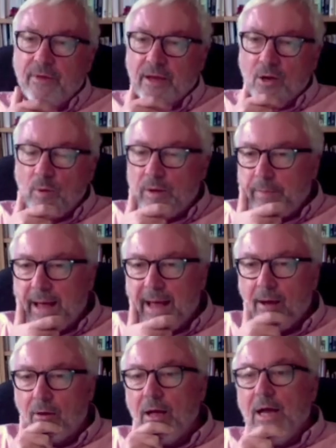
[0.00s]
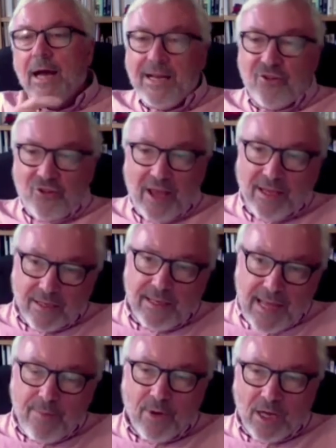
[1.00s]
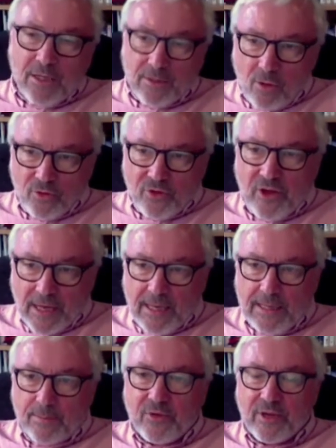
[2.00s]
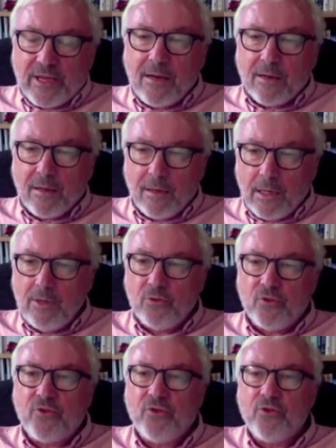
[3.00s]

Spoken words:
they're going to win power. And it's taken Labour a long time to get close